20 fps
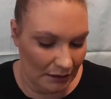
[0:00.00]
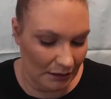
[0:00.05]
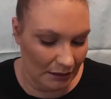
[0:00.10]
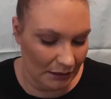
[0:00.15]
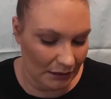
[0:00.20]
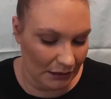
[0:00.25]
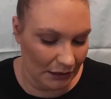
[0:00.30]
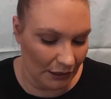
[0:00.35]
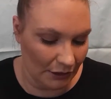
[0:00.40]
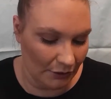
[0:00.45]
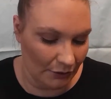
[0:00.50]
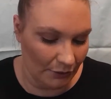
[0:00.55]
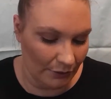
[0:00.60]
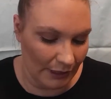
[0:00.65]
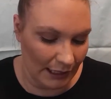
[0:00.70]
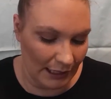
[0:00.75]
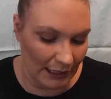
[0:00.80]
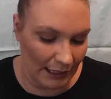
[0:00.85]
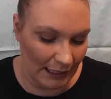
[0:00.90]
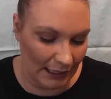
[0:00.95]

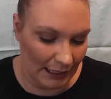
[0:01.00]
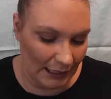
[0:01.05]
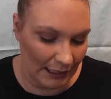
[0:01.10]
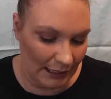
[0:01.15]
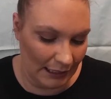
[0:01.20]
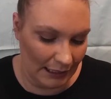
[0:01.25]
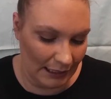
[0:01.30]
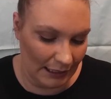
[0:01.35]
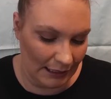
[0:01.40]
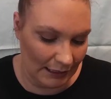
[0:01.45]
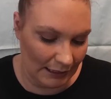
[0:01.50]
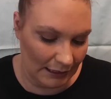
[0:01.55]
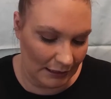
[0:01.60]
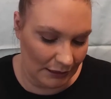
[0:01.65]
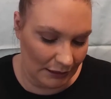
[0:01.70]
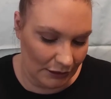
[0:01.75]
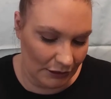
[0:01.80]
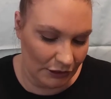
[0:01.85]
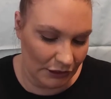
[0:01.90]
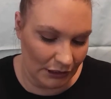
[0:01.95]
So
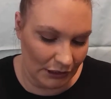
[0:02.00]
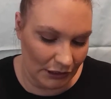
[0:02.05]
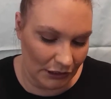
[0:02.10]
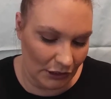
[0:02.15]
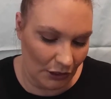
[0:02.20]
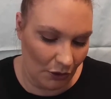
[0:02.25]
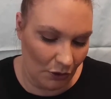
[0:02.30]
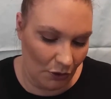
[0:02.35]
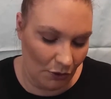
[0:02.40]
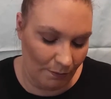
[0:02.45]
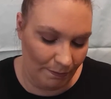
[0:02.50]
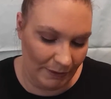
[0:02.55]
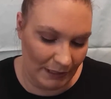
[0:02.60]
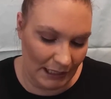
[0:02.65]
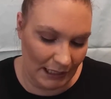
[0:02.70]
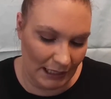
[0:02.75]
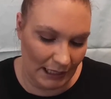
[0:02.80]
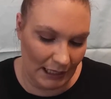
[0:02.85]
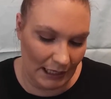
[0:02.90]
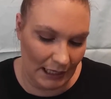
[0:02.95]
just
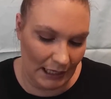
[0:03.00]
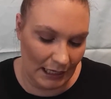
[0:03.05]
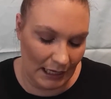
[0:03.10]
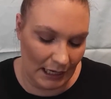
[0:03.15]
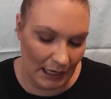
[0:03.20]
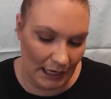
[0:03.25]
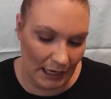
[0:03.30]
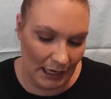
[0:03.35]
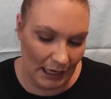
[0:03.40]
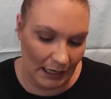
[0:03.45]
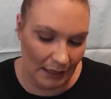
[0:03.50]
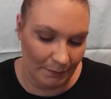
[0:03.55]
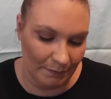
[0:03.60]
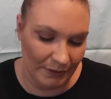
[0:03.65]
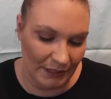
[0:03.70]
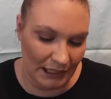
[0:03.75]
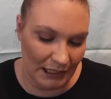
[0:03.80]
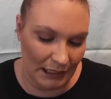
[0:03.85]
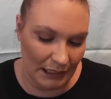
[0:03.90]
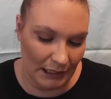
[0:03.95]
opening it up
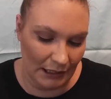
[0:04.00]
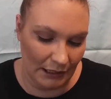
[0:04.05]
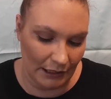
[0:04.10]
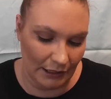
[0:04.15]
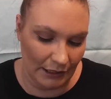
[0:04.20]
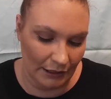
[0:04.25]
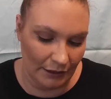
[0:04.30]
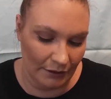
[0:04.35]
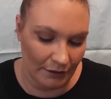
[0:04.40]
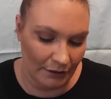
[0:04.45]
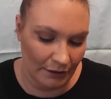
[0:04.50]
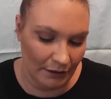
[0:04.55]
here.